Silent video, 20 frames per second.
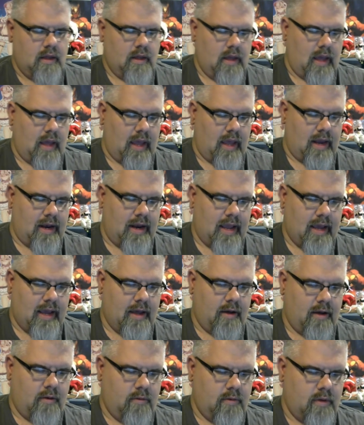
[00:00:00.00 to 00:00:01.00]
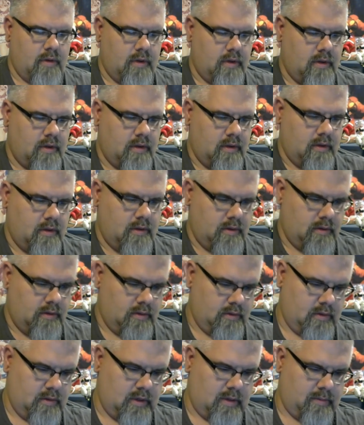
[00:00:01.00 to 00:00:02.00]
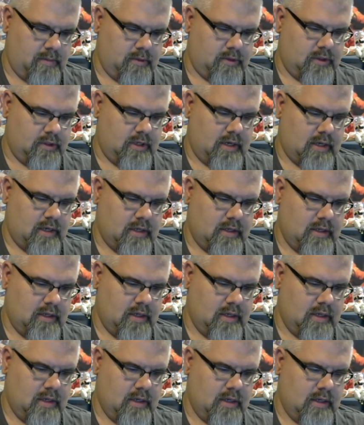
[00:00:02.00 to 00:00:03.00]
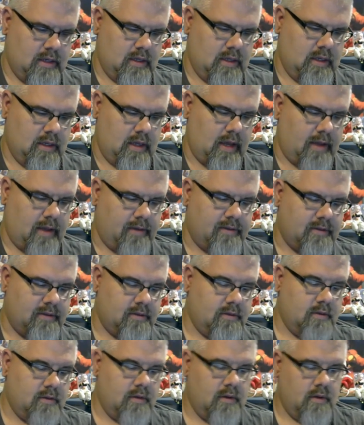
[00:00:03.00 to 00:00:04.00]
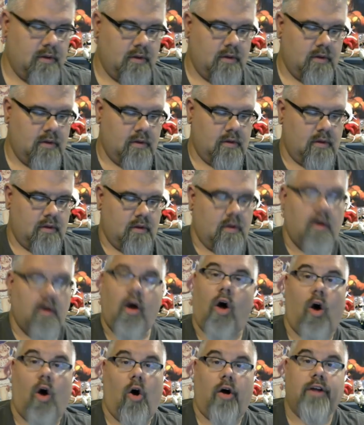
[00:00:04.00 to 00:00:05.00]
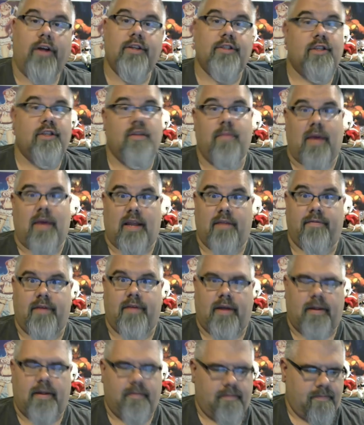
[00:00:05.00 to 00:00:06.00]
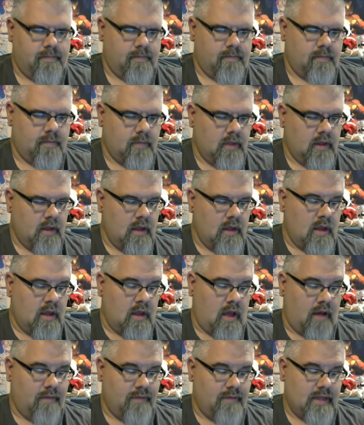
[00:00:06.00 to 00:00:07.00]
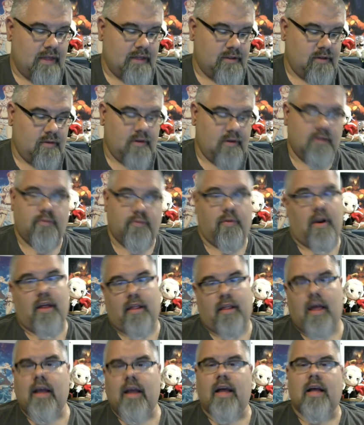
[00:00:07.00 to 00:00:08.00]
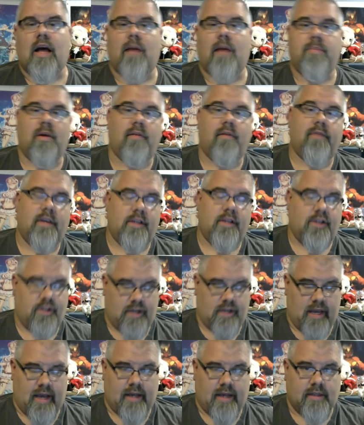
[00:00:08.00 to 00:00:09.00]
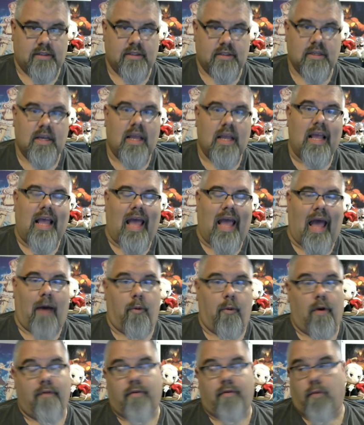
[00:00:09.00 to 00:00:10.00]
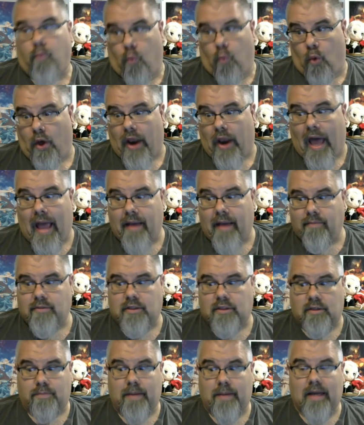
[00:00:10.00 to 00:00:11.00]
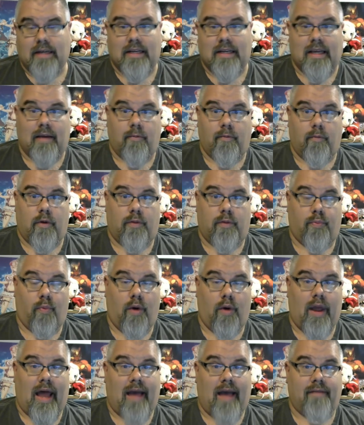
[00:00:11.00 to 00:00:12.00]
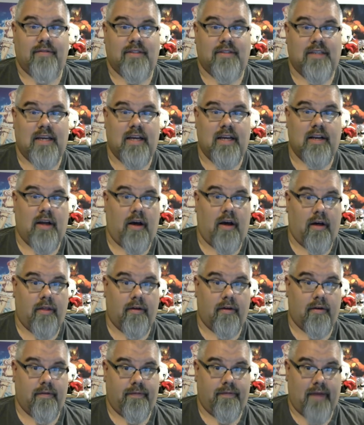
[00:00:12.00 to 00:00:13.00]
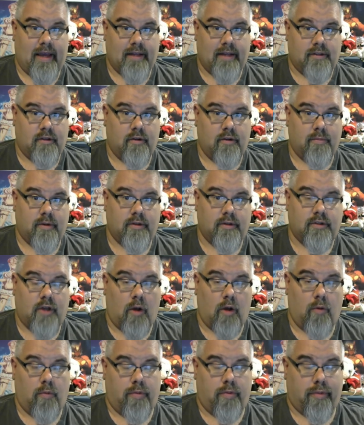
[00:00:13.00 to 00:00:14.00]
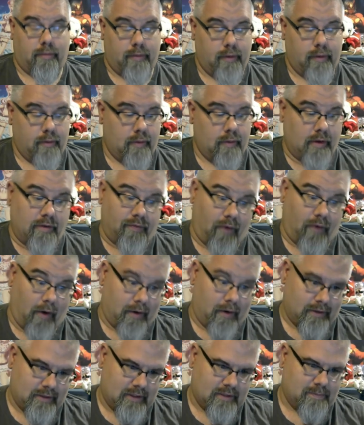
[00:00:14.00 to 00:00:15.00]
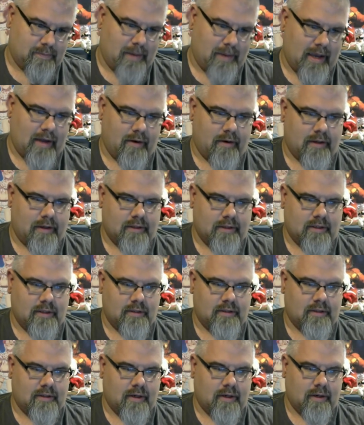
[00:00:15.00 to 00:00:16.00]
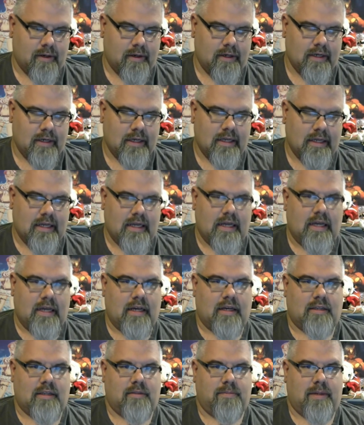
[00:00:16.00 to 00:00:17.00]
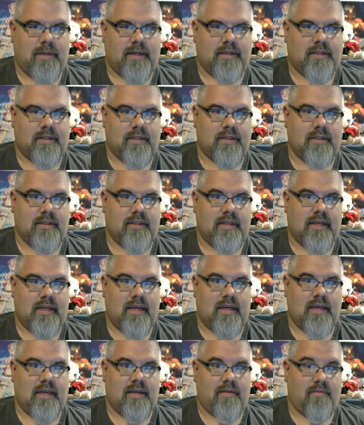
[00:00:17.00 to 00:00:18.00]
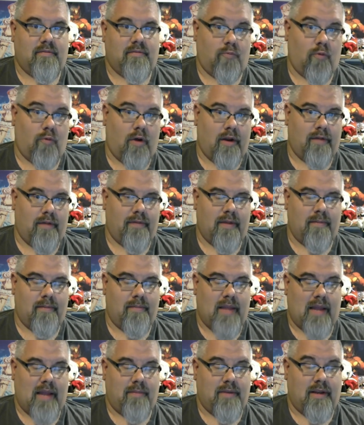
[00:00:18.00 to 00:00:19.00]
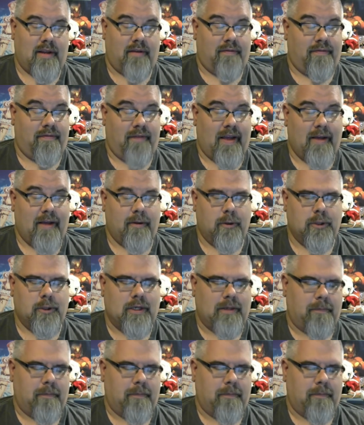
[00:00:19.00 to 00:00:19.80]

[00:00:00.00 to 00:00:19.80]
And now... double checking, yes. On to the main event. Of these units, would I like a copy of each? Yes. However, what I am suspecting, and with what I've seen other Phaetubers go through as far as this banner is concerned, especially one of them named it Failed.